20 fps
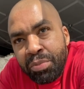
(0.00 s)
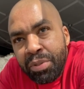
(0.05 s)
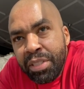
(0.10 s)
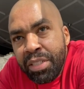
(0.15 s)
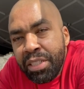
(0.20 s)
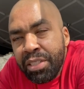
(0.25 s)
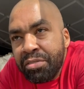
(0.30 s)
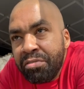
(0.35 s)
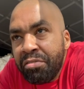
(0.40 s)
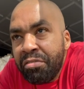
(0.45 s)

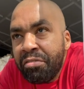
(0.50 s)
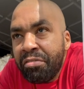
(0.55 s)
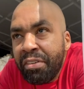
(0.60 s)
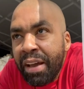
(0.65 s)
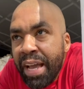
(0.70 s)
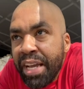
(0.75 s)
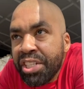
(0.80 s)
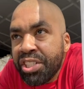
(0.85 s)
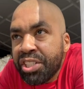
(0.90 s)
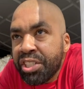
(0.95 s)
this
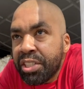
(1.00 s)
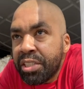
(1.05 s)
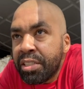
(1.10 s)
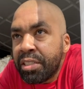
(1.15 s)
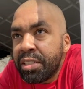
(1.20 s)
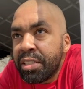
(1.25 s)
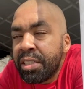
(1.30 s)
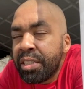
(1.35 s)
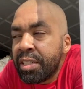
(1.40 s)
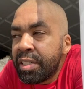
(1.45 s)

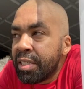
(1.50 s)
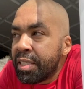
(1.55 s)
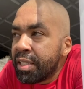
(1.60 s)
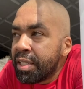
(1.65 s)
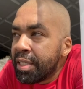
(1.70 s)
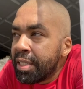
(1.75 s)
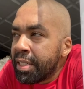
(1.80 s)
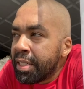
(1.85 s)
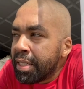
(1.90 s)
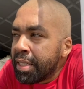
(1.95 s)
fashion,
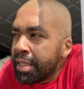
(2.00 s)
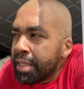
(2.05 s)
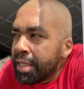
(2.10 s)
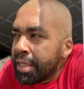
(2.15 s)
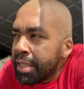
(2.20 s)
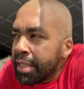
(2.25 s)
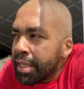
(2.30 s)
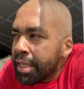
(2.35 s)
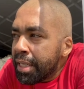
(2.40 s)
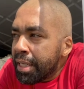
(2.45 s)

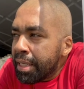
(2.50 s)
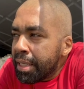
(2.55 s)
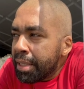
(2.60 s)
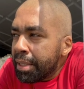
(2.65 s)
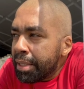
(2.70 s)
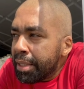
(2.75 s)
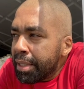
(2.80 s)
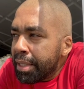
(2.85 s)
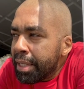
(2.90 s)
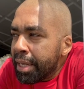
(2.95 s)

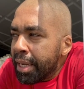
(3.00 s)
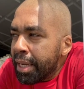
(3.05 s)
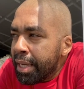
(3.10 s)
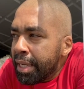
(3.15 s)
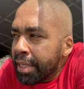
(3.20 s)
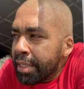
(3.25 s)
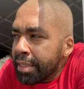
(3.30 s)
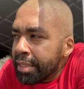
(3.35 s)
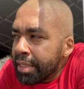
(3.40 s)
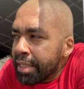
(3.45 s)

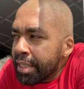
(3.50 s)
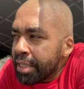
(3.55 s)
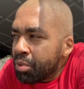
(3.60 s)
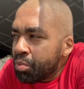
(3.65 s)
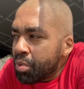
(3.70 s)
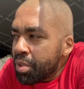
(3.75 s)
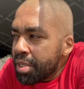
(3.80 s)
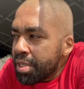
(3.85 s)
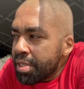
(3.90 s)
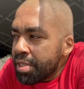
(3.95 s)
and it
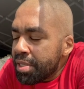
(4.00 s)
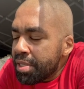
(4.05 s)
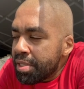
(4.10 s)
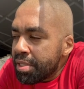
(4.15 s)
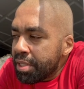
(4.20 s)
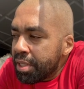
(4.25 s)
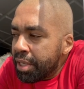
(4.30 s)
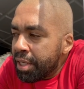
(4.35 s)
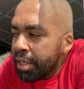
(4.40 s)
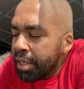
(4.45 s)

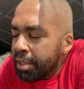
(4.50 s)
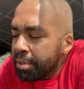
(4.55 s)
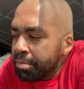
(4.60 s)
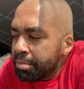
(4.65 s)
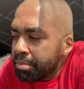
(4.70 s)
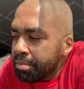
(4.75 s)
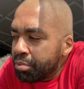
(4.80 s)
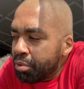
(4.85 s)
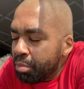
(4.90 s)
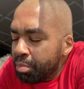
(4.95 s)
was
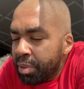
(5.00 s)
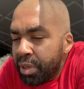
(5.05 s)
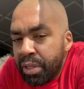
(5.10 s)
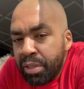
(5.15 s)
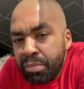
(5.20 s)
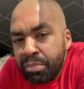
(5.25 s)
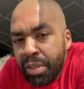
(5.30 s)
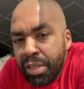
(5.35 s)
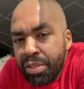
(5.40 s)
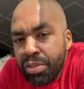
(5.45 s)

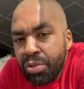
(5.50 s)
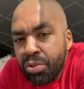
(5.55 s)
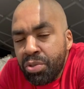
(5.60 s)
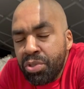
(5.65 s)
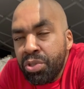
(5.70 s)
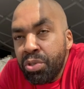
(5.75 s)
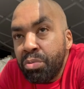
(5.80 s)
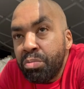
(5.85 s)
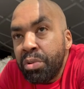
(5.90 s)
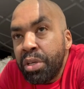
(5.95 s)
propelled by
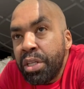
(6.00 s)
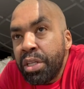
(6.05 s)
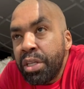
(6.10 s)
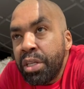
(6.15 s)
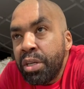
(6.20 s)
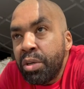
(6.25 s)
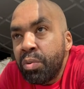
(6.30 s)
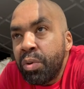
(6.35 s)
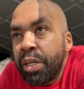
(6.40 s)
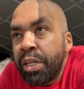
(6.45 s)
social
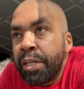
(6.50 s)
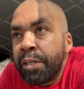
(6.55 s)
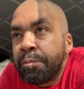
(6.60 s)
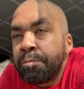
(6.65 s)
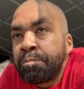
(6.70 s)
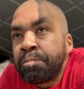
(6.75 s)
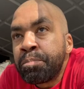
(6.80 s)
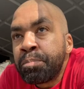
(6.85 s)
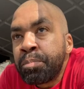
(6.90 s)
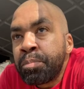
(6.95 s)
media, where
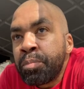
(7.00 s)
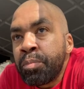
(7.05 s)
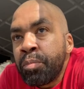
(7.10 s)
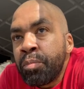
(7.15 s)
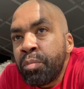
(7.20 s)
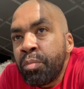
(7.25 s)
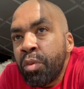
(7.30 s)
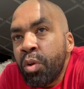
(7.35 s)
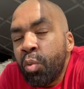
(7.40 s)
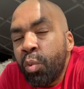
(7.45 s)

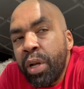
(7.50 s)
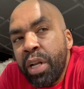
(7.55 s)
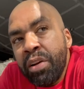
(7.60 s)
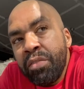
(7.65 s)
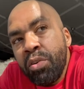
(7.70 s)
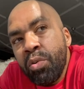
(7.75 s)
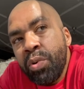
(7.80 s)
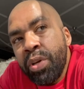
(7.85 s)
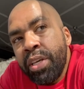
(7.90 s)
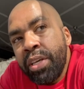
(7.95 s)

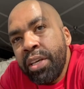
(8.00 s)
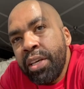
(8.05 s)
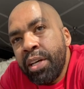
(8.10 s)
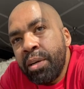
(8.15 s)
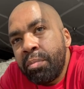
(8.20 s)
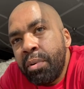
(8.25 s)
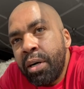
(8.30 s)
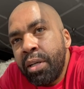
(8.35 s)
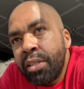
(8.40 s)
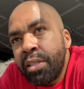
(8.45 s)
whenever we hear
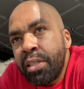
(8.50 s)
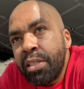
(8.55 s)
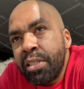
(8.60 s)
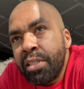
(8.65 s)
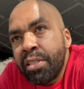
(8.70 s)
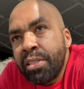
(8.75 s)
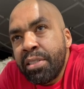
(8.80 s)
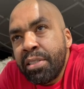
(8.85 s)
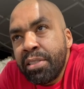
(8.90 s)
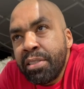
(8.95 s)
about
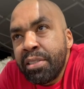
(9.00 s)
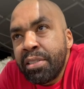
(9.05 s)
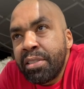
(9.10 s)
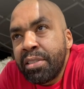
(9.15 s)
these